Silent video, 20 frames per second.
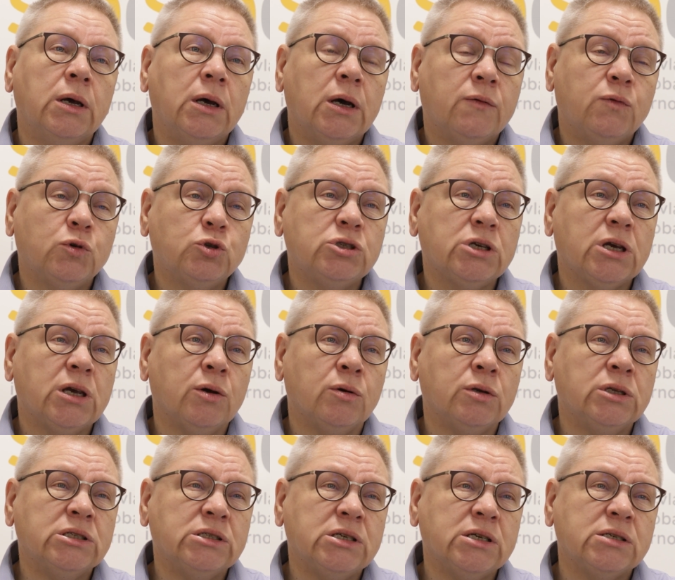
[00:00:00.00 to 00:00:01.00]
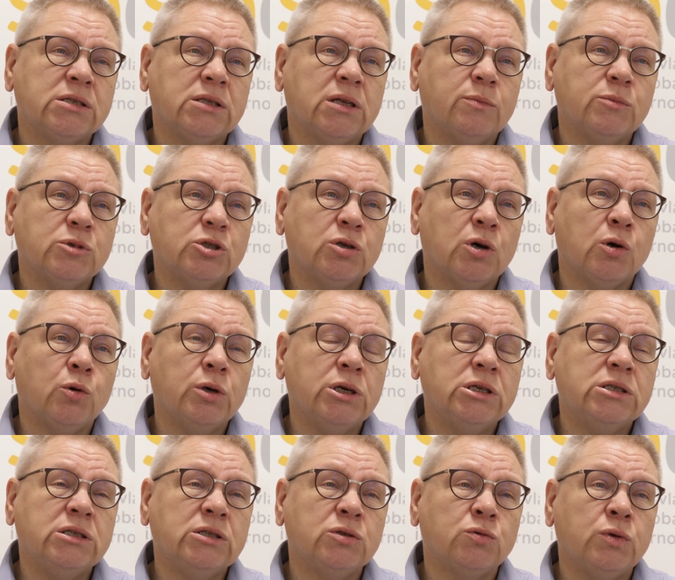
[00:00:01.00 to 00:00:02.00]
food security system. So
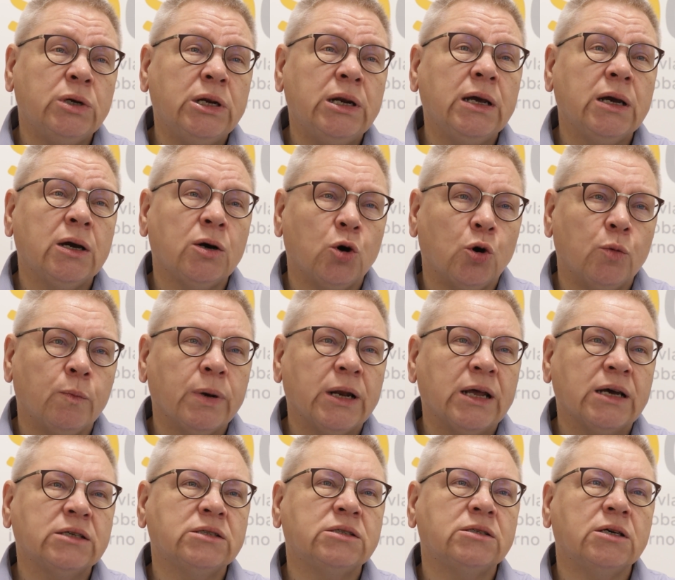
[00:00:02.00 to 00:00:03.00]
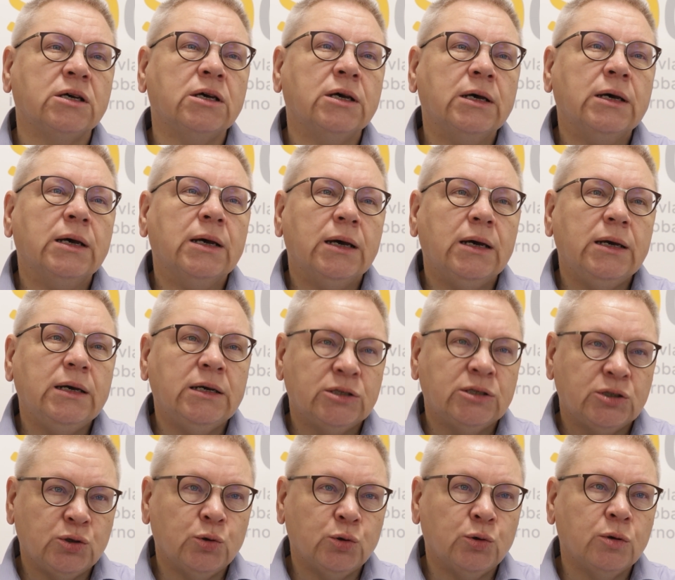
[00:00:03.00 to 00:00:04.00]
it's a really complex
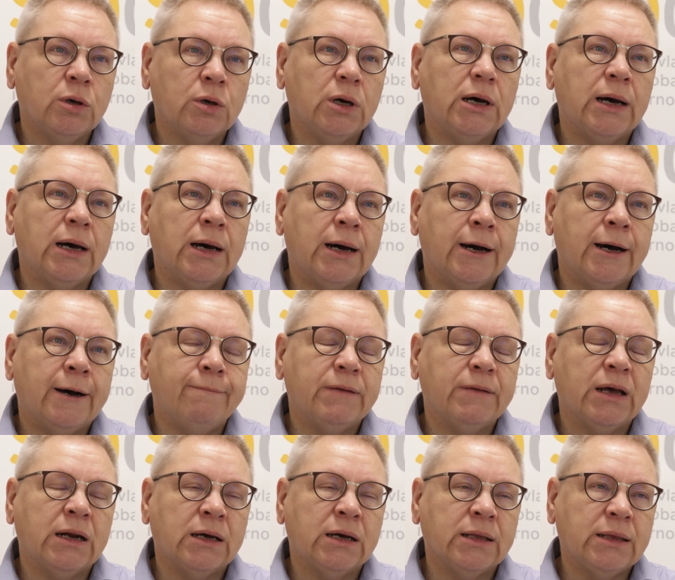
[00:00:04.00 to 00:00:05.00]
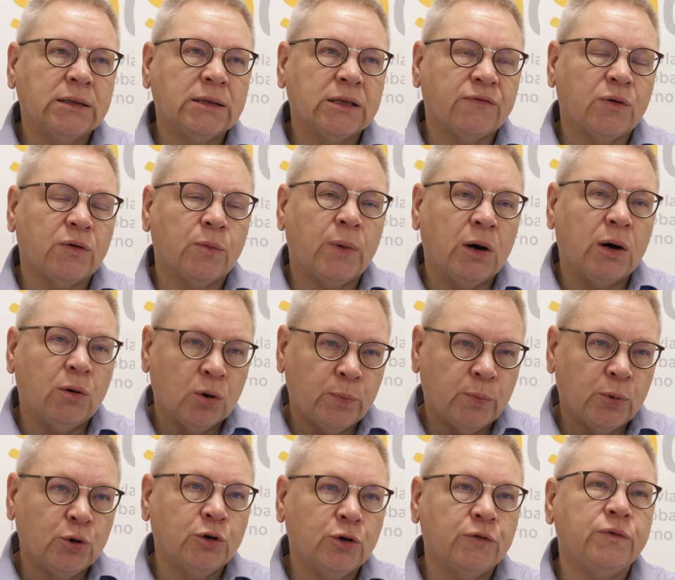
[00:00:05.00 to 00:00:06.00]
issue, and I think that from our
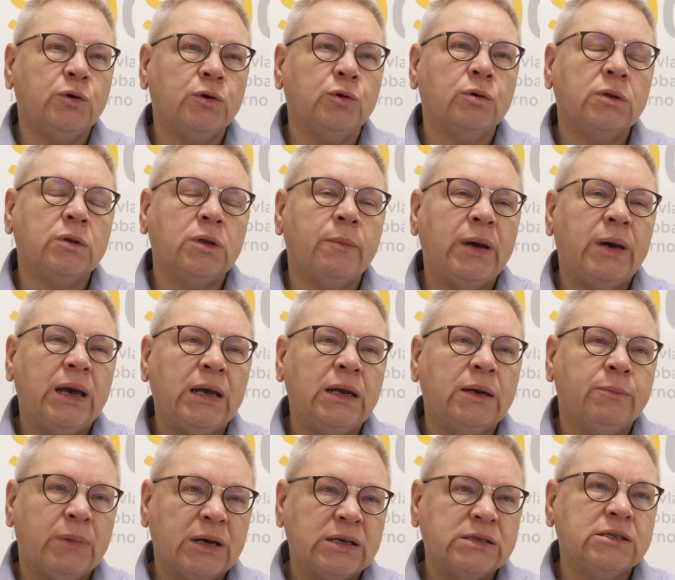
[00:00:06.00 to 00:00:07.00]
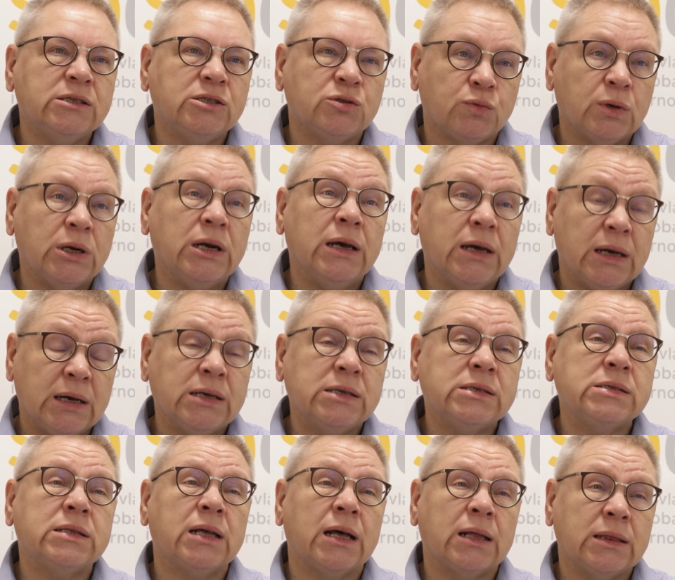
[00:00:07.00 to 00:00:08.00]
point of view, the main message really
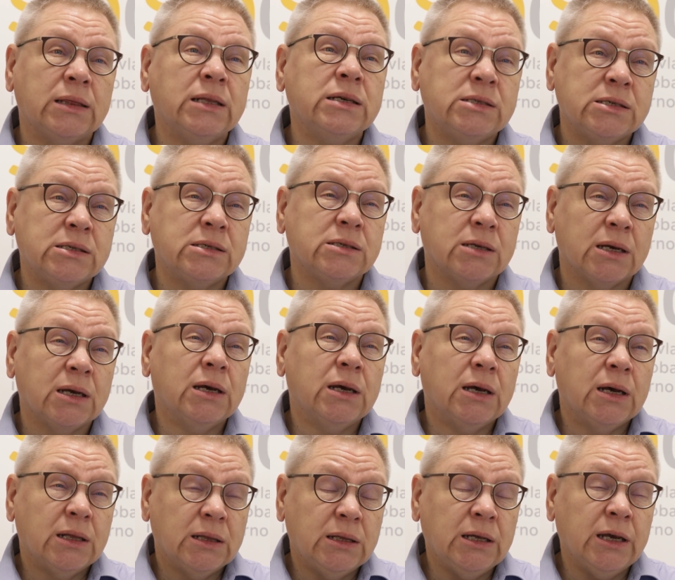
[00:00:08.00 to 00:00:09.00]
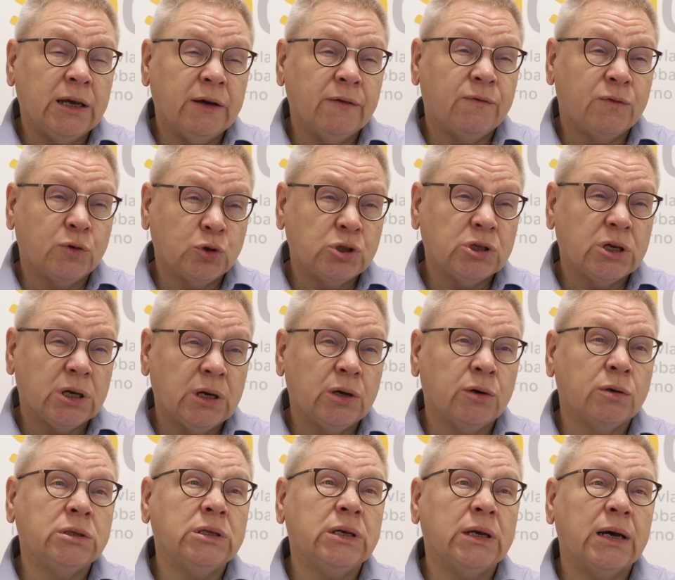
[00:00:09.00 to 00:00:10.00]
is that this is the food
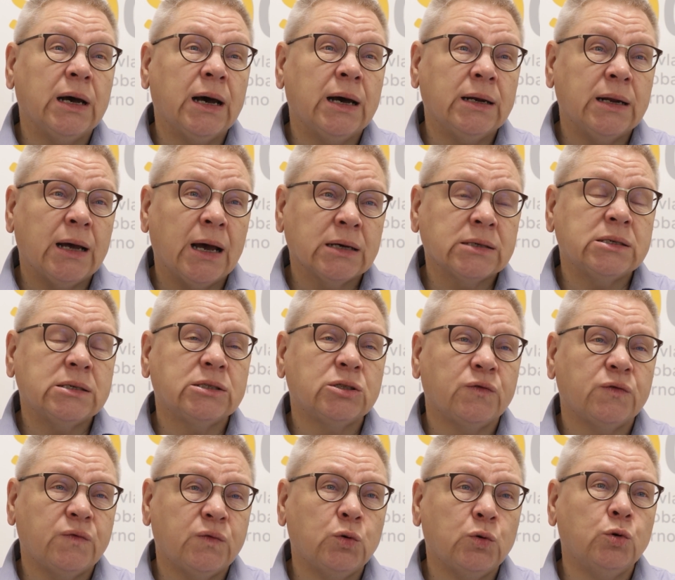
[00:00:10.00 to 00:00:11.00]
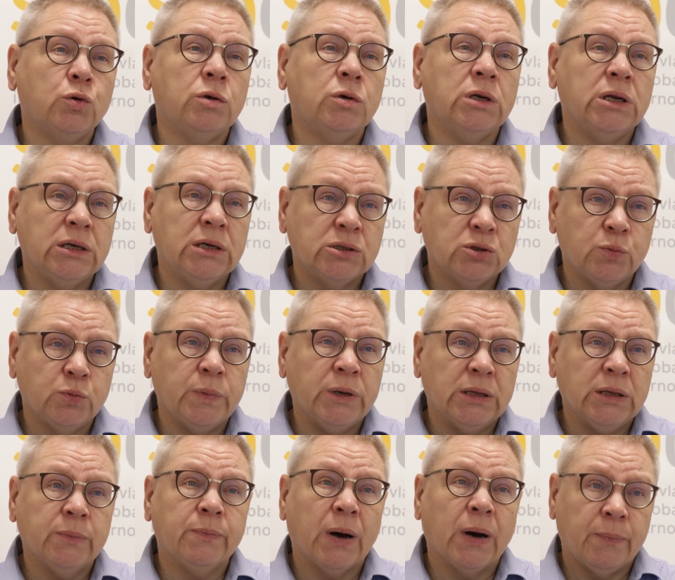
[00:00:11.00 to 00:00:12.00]
security and access to food needs to be
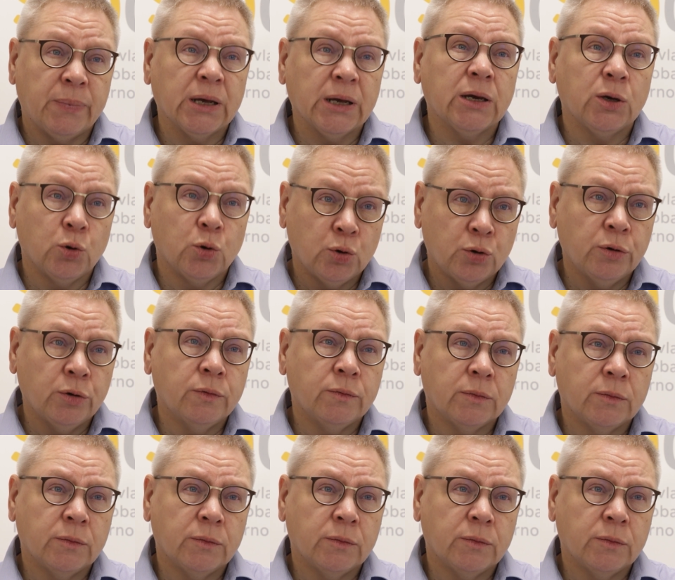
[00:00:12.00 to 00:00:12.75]
the public good.